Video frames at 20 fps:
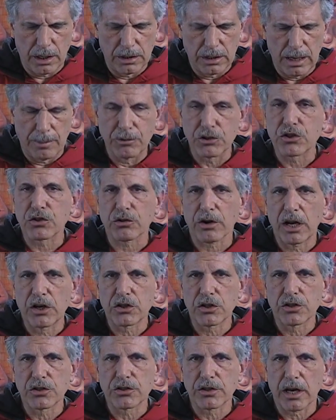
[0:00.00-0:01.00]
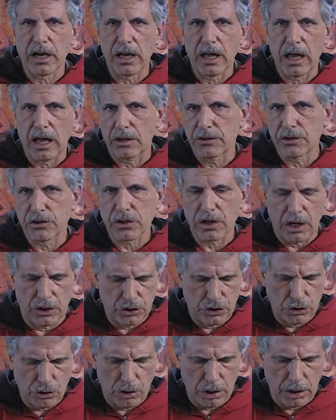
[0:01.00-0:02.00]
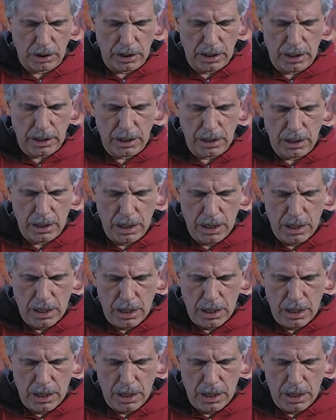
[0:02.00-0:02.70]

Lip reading: demonstrations that I'll discuss shortly.